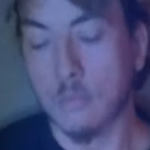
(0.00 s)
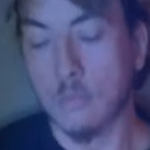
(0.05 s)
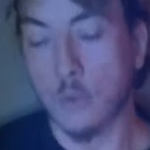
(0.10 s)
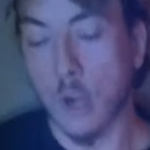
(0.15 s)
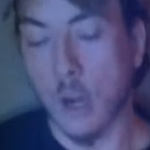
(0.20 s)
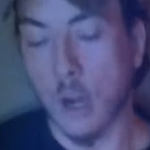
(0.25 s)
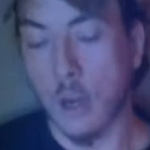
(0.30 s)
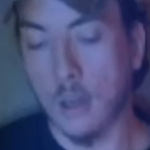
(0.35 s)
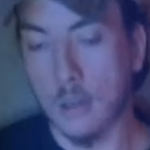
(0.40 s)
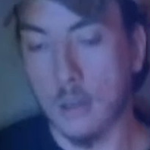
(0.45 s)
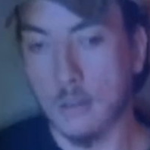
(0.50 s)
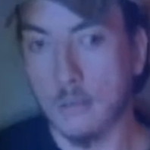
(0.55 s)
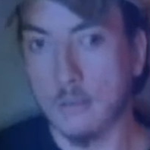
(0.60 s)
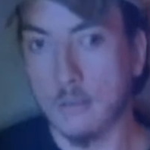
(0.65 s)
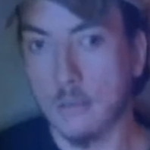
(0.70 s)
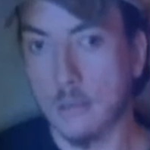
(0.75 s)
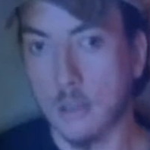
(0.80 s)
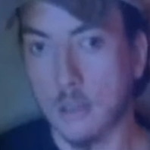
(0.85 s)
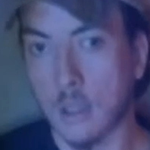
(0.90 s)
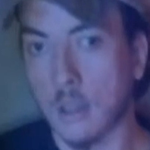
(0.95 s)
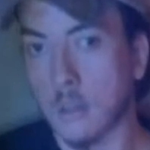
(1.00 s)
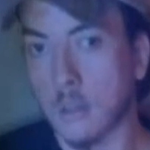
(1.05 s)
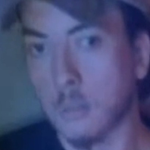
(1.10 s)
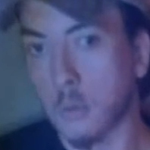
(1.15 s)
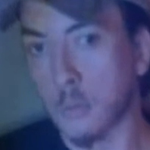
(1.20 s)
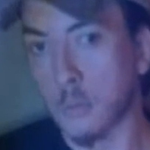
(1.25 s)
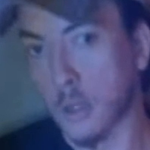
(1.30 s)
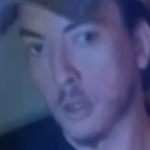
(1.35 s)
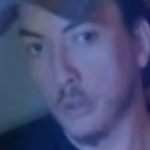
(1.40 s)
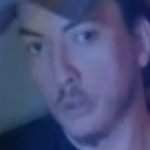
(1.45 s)
ranks and the
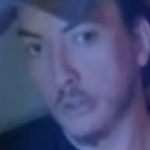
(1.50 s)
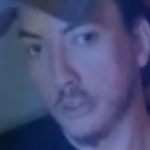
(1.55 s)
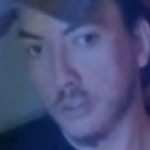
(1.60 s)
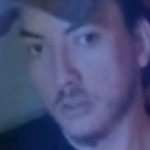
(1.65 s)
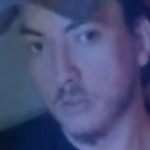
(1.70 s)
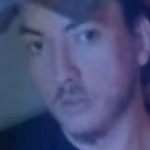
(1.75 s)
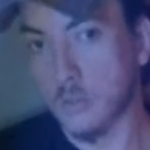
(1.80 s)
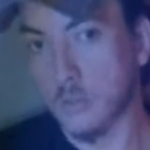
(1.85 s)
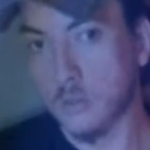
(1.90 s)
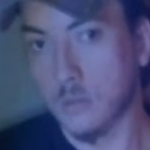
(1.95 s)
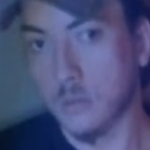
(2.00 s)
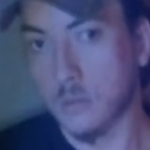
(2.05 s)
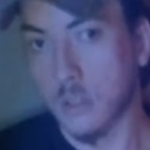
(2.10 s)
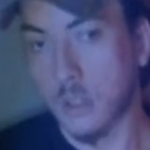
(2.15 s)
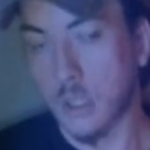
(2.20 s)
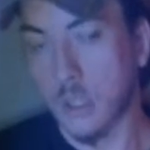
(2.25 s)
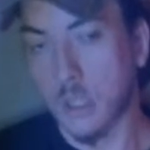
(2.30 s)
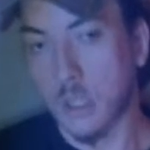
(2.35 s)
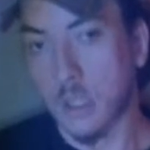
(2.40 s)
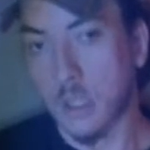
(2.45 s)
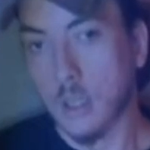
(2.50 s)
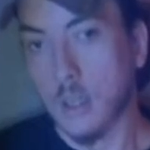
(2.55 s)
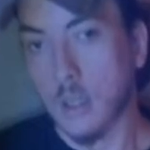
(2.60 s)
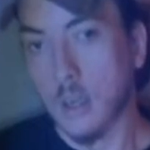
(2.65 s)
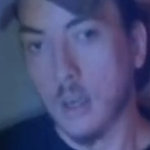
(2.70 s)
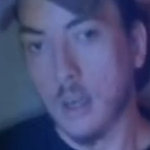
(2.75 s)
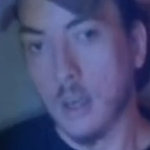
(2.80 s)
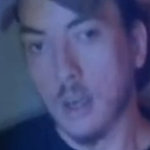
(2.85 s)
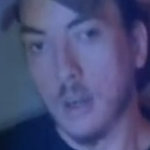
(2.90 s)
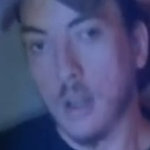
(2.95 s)
promotion.
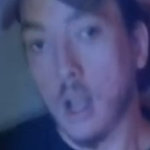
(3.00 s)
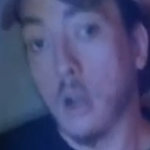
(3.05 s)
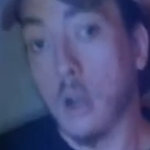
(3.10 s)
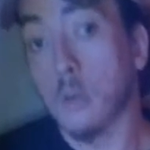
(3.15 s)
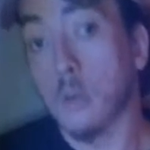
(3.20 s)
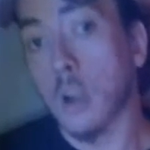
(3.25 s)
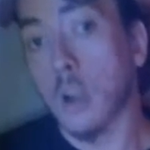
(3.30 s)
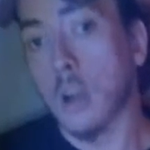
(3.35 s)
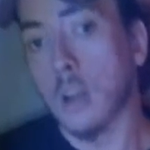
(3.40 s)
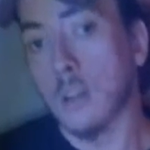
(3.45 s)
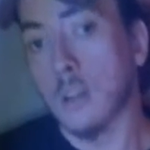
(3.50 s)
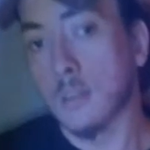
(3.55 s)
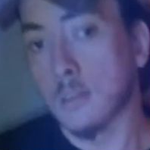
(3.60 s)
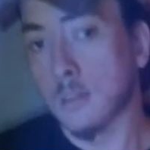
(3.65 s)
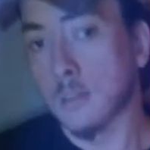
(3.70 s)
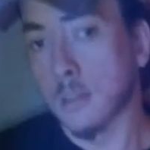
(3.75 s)
Our ranking